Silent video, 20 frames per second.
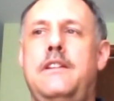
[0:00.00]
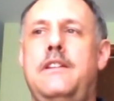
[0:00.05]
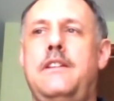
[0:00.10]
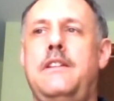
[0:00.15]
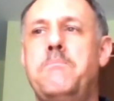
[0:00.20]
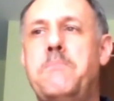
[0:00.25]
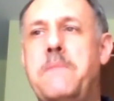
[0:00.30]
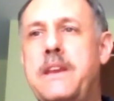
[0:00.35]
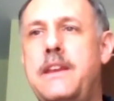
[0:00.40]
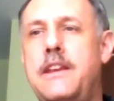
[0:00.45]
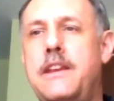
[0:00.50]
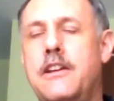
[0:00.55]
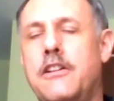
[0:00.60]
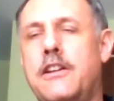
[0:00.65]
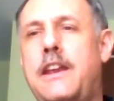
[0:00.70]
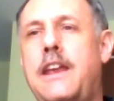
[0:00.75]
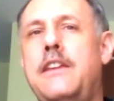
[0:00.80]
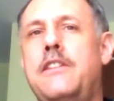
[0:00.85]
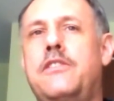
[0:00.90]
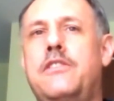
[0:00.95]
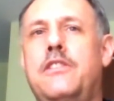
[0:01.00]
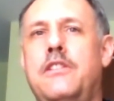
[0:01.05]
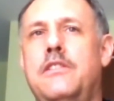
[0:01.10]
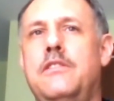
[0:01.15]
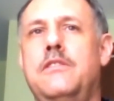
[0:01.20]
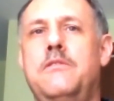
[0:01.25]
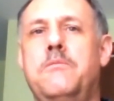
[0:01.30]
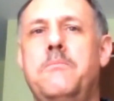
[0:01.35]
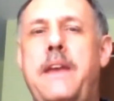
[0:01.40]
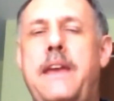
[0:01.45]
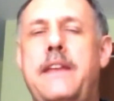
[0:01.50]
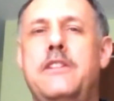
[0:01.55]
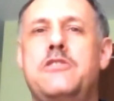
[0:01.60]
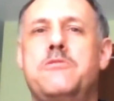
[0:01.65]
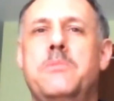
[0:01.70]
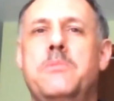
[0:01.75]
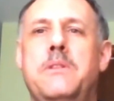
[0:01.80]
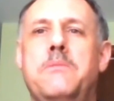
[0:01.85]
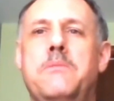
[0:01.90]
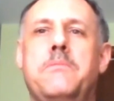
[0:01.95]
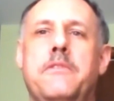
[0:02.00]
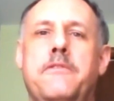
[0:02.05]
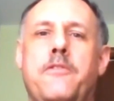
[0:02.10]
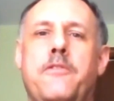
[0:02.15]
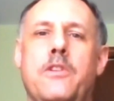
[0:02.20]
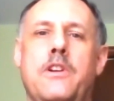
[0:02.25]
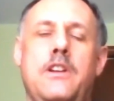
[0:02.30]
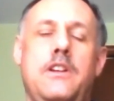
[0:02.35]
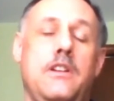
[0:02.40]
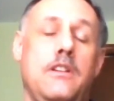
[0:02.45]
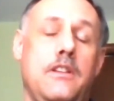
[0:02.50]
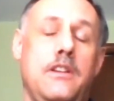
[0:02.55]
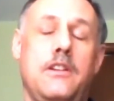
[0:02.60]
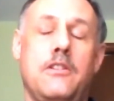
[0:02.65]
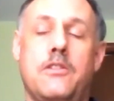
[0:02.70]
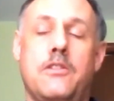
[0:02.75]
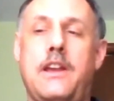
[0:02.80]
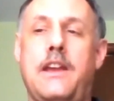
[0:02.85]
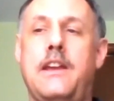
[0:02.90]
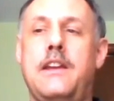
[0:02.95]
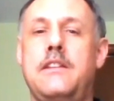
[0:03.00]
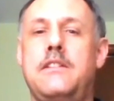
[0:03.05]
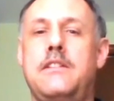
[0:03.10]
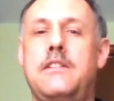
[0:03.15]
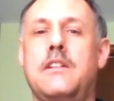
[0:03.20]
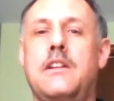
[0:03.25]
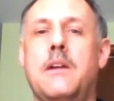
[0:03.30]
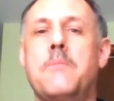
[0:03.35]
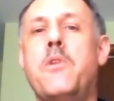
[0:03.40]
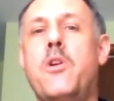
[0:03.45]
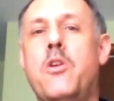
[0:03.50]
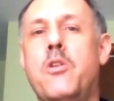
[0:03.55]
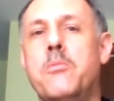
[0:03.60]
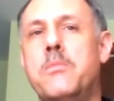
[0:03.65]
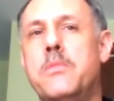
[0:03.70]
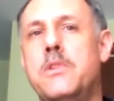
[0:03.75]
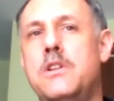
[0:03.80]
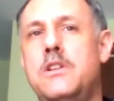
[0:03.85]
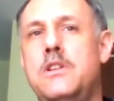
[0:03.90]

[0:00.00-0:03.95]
making our case to management before getting the okay to come home.